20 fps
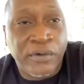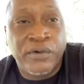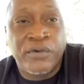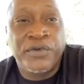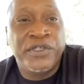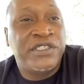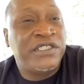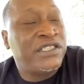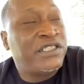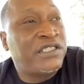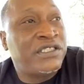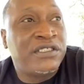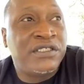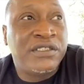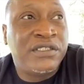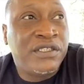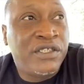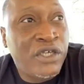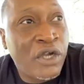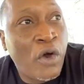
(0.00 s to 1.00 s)
we just
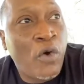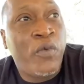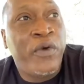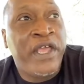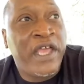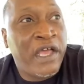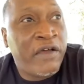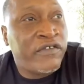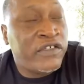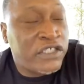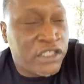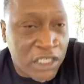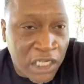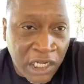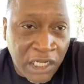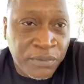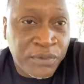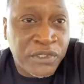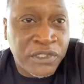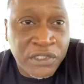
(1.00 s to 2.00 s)
know we have a
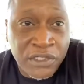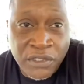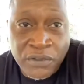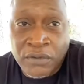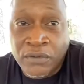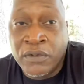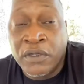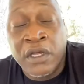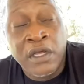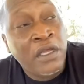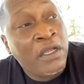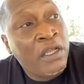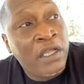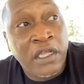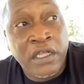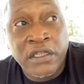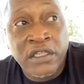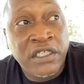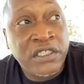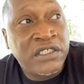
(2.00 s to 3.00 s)
job to do
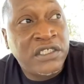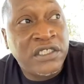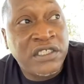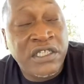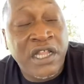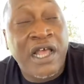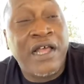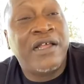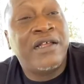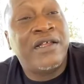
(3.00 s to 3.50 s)
and this is not